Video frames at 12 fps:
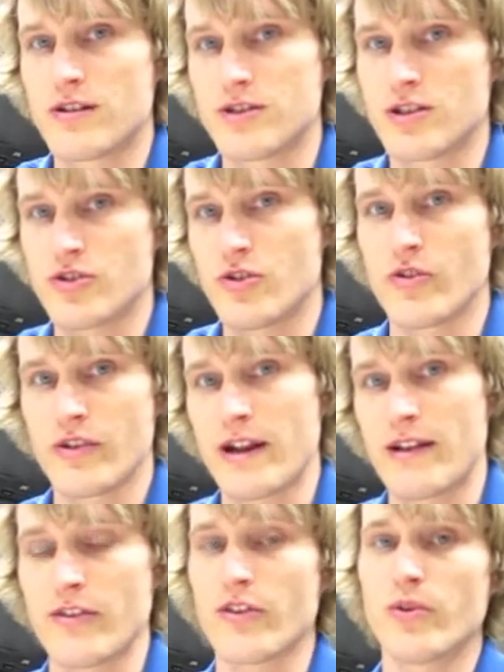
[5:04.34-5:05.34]
to just use it
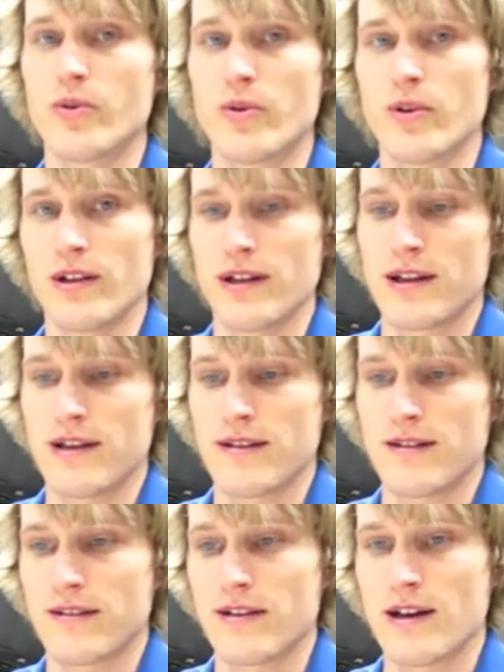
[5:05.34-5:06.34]
as a tool
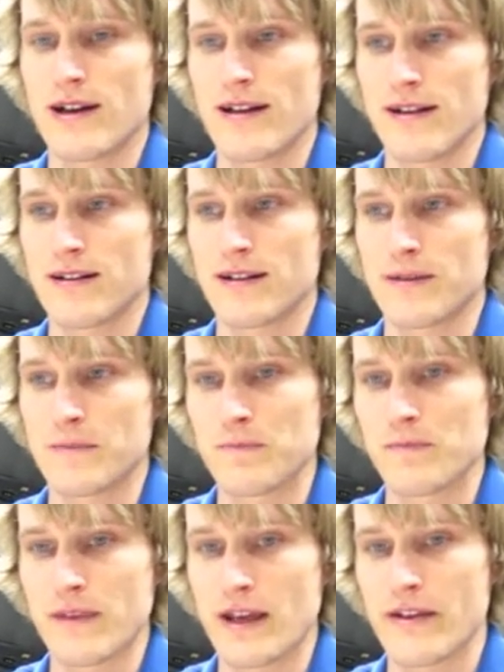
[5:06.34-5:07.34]
and not
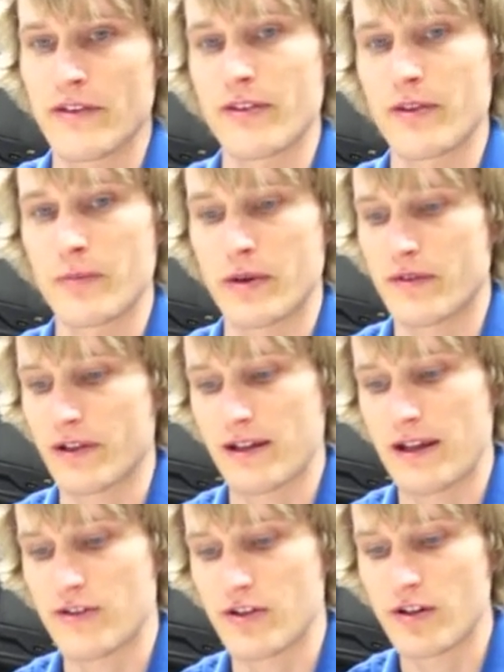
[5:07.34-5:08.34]
as the perfect
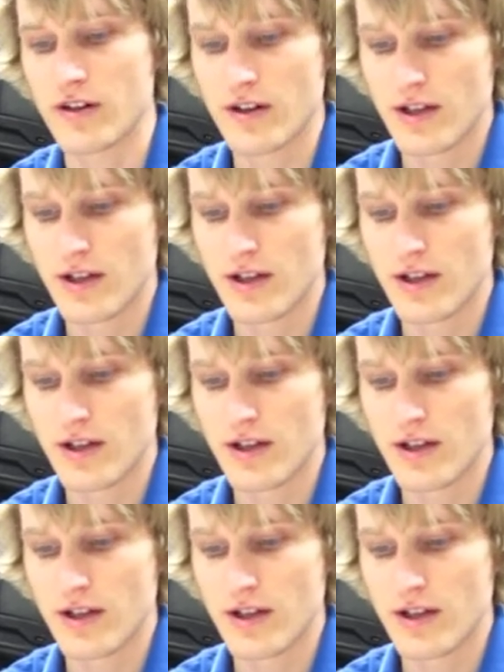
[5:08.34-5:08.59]
answer.